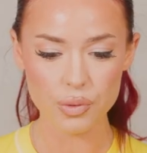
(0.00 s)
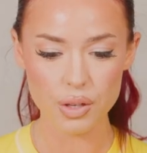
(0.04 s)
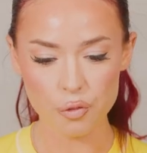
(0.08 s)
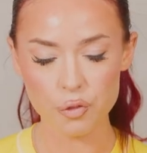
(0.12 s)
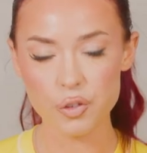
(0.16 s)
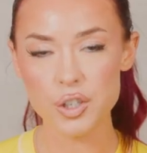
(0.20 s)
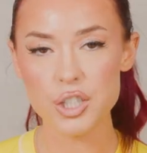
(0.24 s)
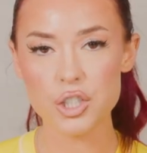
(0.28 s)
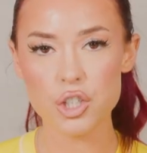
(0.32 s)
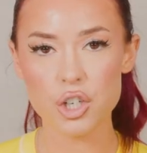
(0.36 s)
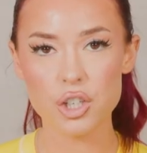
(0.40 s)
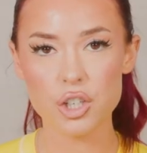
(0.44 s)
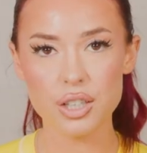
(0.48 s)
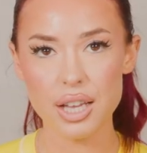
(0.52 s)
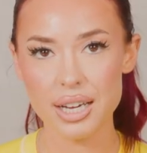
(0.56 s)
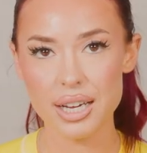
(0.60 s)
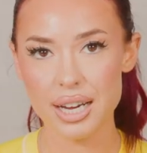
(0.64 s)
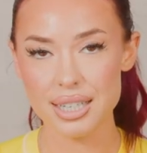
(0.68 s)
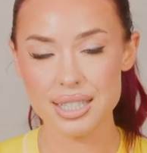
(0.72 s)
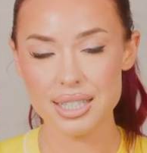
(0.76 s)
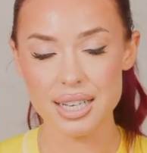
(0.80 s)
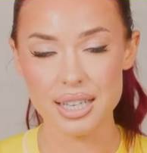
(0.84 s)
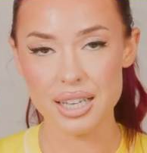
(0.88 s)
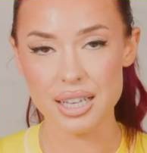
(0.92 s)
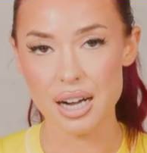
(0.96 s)
A feature, like
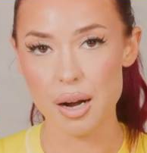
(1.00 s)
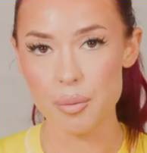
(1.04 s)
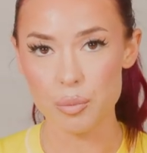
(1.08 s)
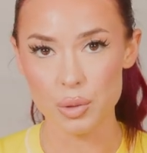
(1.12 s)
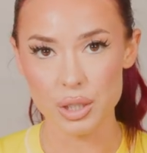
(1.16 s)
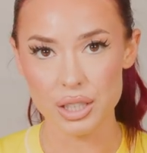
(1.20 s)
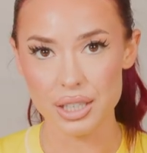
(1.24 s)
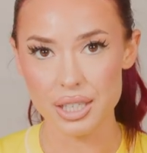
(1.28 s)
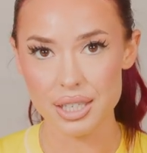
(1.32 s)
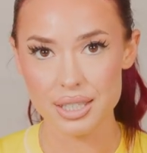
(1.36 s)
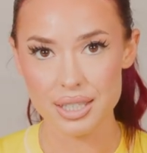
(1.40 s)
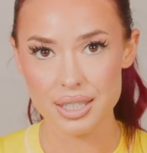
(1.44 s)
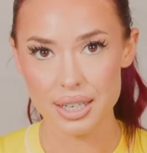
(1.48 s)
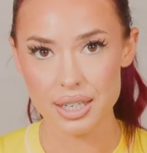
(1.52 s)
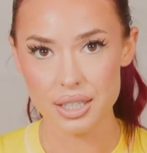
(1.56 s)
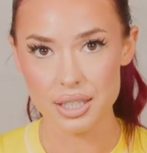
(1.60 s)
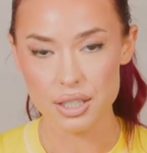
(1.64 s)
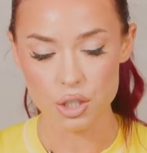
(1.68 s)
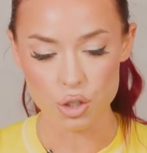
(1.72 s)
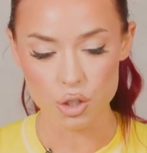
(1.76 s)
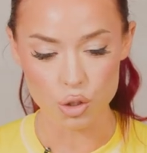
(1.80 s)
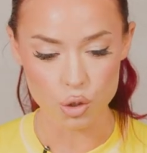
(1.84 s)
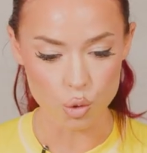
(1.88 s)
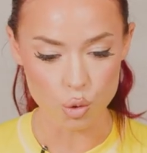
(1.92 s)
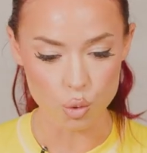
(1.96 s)
I said, that I'm really excited
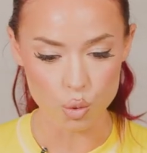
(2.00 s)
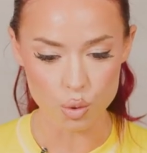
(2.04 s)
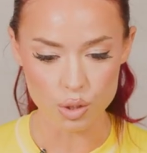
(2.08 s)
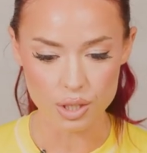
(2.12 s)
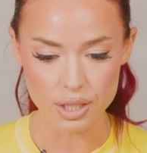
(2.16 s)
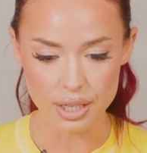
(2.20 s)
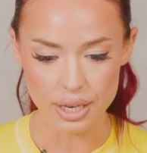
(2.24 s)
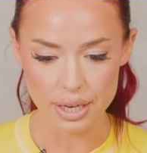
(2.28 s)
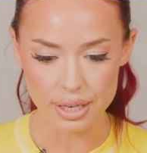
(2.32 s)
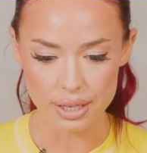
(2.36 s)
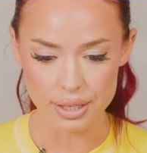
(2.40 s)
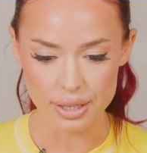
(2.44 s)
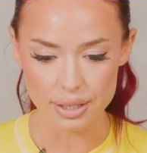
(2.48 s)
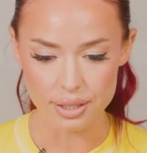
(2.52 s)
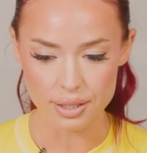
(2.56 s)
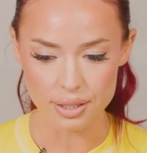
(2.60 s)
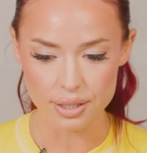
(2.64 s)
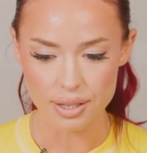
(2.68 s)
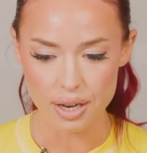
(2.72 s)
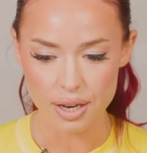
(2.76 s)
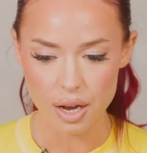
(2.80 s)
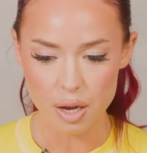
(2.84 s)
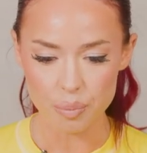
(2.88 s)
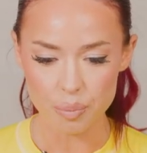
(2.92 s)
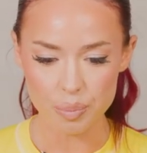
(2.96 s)
to use
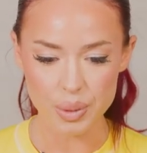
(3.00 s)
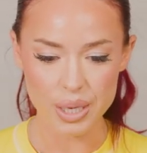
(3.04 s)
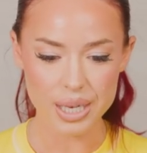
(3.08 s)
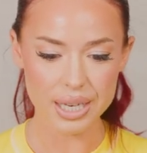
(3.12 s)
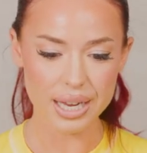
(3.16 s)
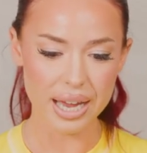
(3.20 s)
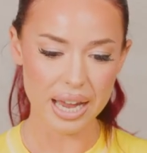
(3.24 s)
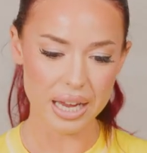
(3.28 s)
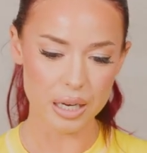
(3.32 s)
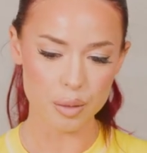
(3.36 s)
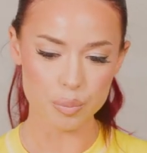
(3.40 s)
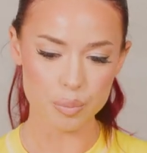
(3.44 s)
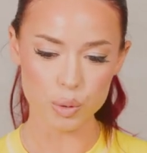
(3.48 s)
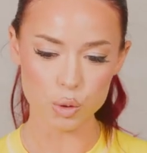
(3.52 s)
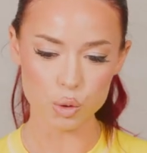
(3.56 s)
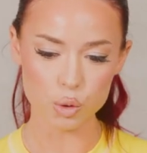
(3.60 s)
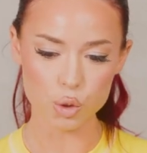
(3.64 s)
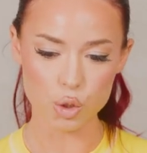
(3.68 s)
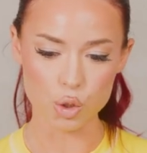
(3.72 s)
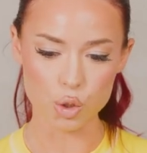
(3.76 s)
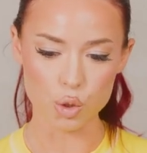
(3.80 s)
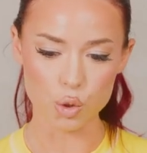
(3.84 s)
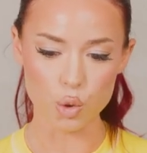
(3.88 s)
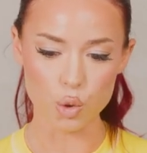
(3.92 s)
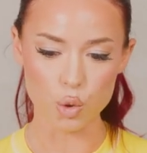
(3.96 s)
is being able
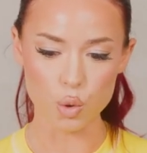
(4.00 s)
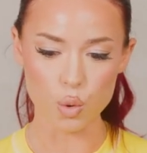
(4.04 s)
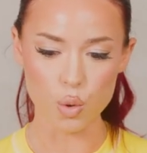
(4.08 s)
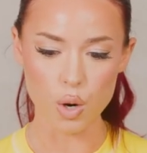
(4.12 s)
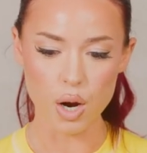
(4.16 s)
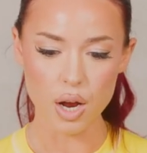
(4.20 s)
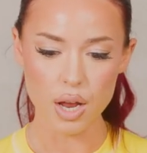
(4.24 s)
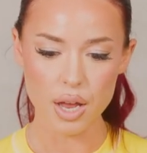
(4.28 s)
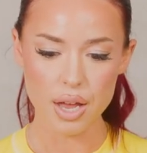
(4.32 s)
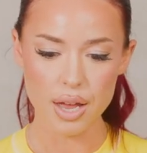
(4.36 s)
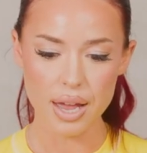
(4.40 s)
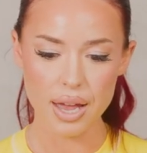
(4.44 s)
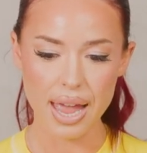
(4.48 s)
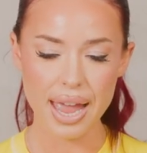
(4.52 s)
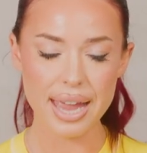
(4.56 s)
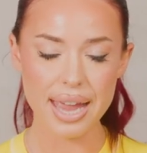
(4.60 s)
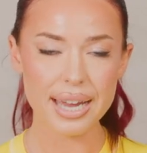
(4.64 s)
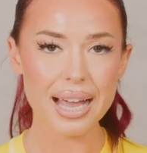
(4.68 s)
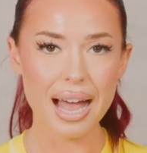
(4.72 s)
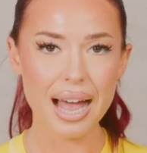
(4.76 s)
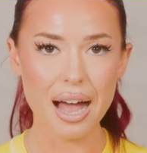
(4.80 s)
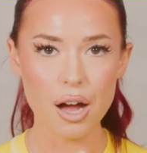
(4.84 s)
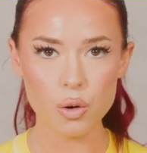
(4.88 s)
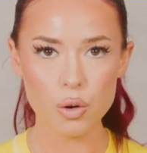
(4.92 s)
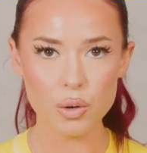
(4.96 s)
to
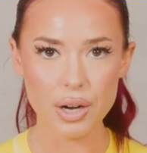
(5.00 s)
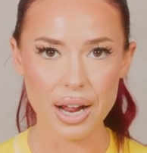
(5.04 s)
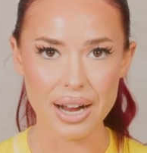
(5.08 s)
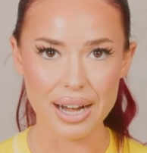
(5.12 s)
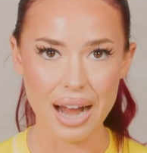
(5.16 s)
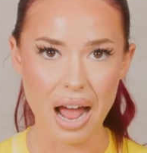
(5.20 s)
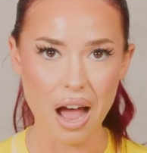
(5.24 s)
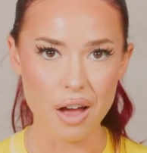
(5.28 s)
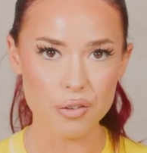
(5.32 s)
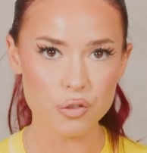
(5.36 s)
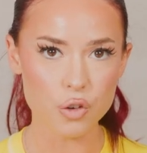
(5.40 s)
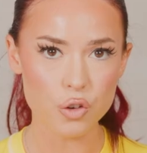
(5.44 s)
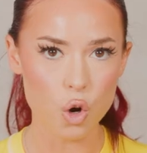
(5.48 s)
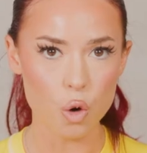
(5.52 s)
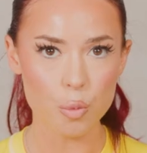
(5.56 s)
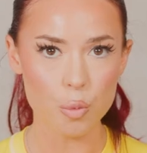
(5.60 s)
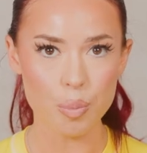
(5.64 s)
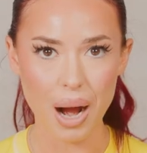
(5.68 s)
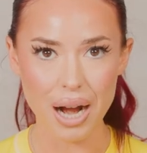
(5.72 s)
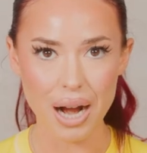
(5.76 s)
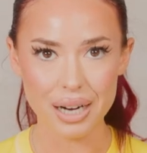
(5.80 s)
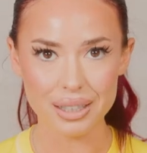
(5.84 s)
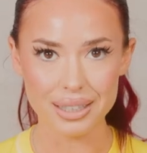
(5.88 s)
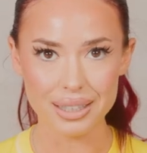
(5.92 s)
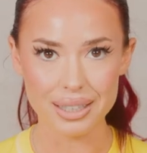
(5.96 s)
hang out and have
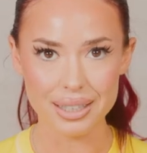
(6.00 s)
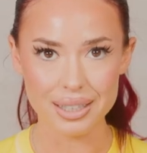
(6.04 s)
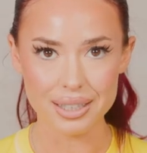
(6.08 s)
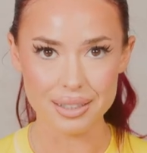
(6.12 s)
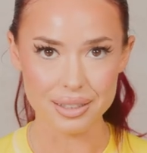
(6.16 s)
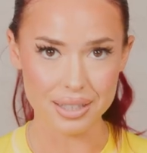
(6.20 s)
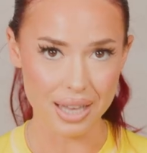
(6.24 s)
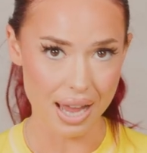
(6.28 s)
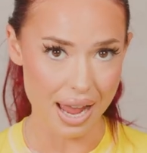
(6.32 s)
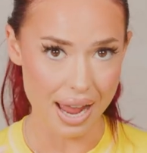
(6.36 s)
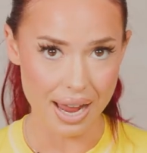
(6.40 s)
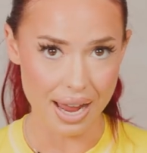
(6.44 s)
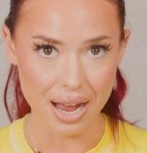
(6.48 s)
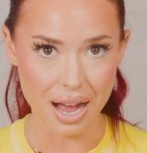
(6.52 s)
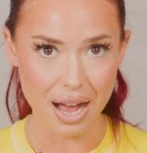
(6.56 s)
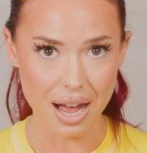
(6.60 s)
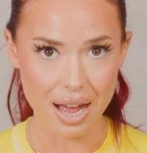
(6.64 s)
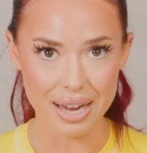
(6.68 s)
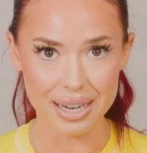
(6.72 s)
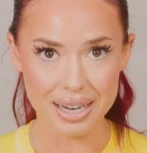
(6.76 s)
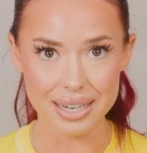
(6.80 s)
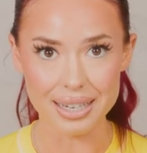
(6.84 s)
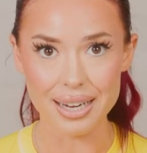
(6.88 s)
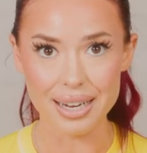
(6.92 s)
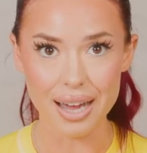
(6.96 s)
Copilot, the
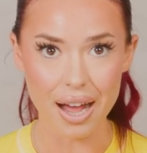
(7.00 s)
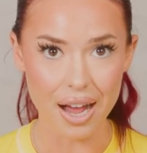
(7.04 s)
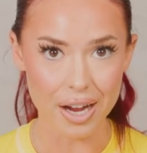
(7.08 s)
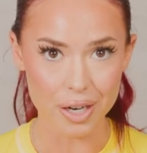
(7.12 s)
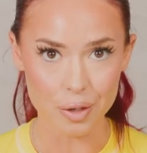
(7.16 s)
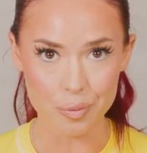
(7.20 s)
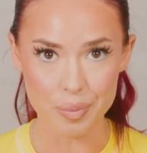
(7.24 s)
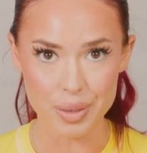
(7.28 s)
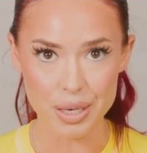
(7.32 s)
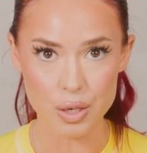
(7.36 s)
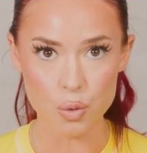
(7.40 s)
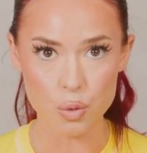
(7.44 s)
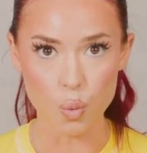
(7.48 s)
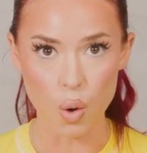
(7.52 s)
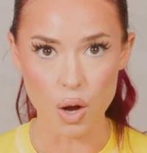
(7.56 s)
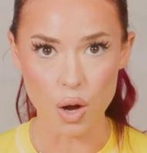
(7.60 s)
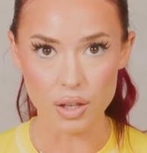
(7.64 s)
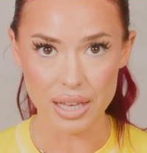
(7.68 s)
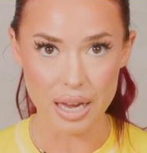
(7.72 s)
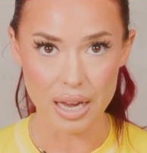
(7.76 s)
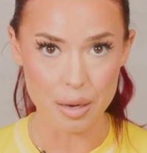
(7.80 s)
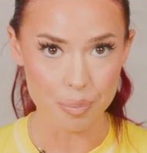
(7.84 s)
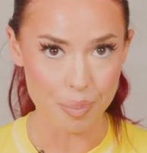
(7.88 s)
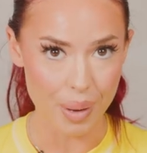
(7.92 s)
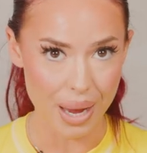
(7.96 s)
AI, guide me
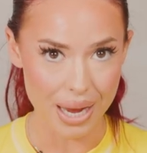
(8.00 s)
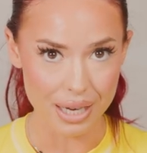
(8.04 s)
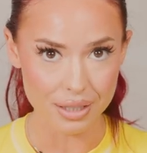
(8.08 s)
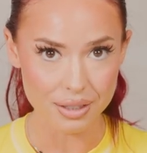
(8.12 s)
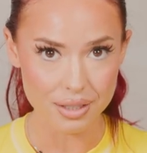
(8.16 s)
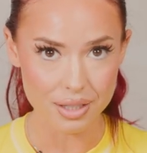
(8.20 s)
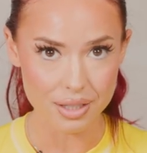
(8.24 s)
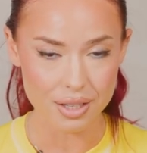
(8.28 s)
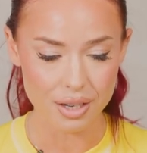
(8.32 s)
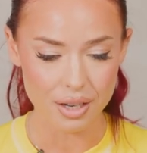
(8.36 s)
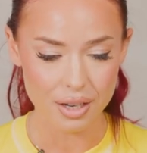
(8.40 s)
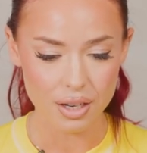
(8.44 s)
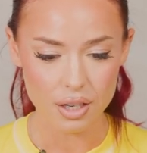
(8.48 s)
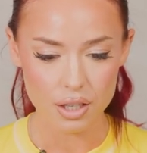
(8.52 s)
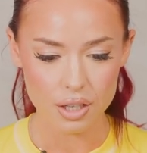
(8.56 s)
while I paint.